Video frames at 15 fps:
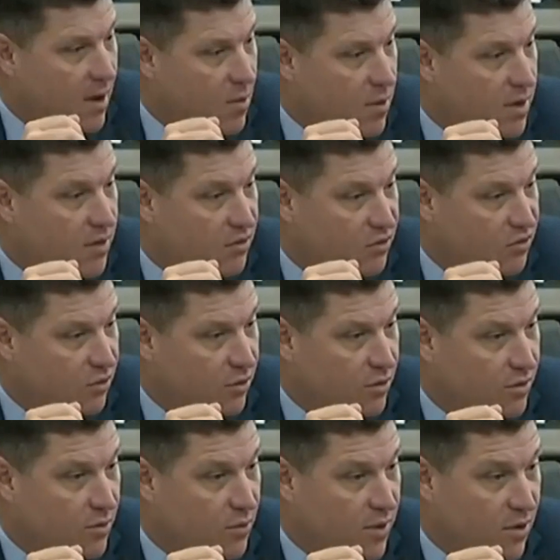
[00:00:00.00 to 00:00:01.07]
I want to
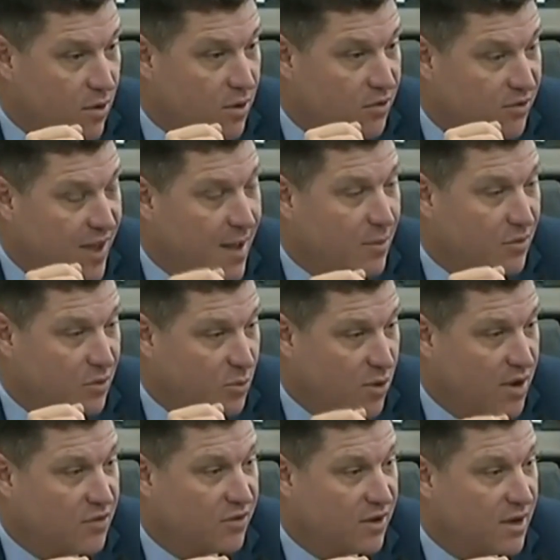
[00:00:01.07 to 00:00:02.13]
ensure that we don't establish a
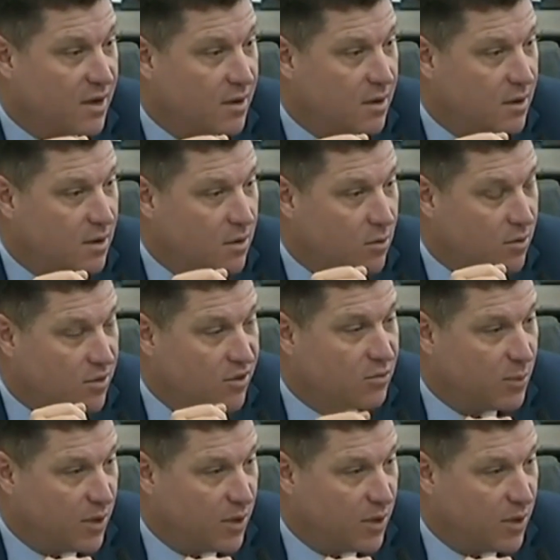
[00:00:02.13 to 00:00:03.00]
precedent with this